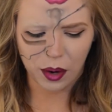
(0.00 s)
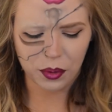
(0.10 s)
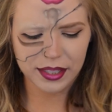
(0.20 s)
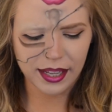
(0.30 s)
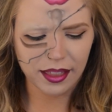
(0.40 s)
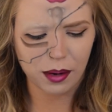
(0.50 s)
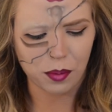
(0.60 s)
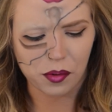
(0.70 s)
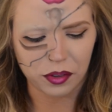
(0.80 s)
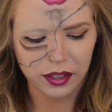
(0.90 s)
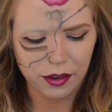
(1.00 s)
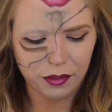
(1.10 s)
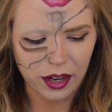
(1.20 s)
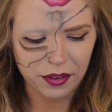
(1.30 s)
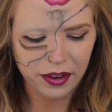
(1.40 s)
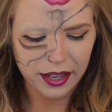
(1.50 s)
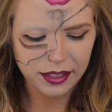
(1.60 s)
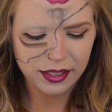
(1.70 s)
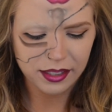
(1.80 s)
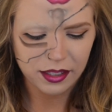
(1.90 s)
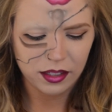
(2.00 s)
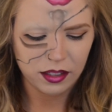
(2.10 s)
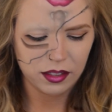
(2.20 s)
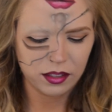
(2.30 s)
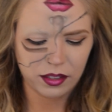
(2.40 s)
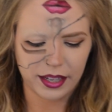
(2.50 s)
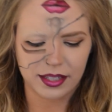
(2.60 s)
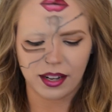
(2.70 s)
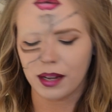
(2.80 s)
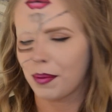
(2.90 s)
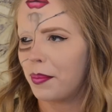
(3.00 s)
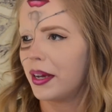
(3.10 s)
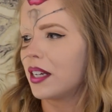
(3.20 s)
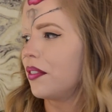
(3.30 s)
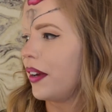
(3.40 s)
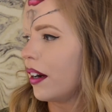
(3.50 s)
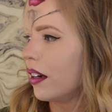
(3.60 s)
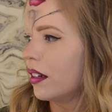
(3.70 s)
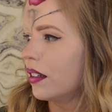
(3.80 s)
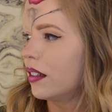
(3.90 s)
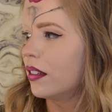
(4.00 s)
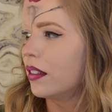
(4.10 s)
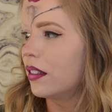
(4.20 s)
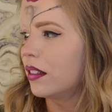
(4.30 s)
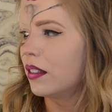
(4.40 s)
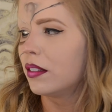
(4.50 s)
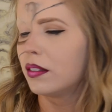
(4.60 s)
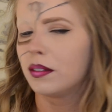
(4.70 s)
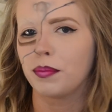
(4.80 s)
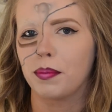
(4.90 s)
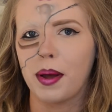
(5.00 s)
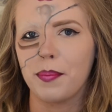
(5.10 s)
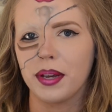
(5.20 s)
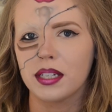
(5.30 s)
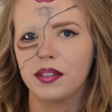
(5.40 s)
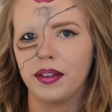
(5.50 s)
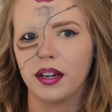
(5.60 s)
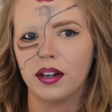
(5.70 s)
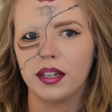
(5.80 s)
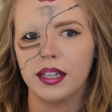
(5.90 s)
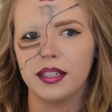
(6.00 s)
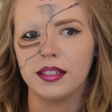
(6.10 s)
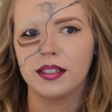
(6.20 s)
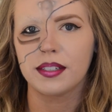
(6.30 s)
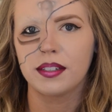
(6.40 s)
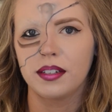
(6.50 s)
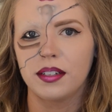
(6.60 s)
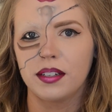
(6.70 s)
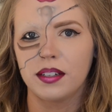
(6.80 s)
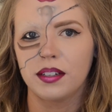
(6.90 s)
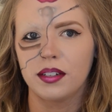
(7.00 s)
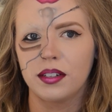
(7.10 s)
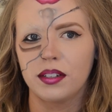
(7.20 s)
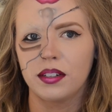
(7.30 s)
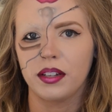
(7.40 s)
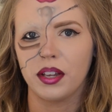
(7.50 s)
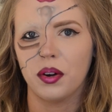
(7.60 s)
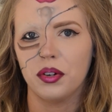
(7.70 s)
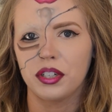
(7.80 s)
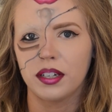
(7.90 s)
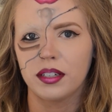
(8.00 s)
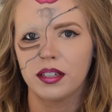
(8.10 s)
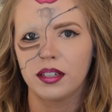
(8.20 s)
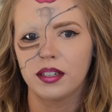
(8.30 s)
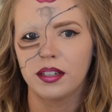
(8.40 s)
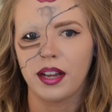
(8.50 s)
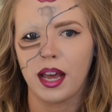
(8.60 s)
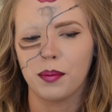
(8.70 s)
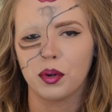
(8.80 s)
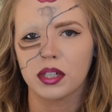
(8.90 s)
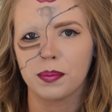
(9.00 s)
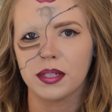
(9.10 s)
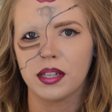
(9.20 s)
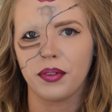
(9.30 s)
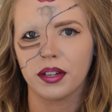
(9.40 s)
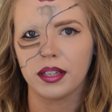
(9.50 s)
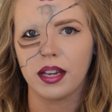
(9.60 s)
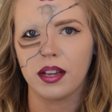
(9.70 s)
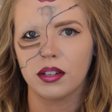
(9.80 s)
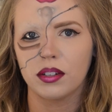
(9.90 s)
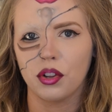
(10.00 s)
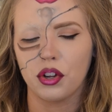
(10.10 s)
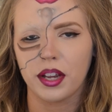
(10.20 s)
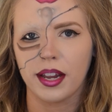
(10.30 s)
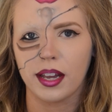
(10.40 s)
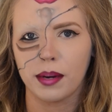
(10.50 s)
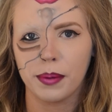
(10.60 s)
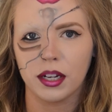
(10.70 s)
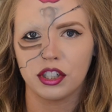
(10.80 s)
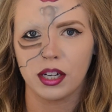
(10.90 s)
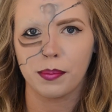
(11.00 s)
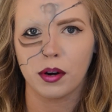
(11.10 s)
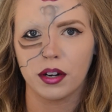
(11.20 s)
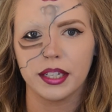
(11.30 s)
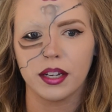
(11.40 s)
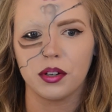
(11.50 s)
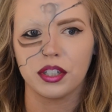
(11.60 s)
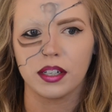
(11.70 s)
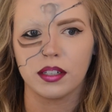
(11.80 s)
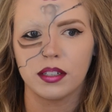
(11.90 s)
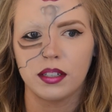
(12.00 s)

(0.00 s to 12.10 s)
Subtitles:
I wouldn't say that I'm overly afraid of heights. It's not like my biggest fear. But my biggest fear is the ocean, and more specifically, looking at a big ship on the ocean.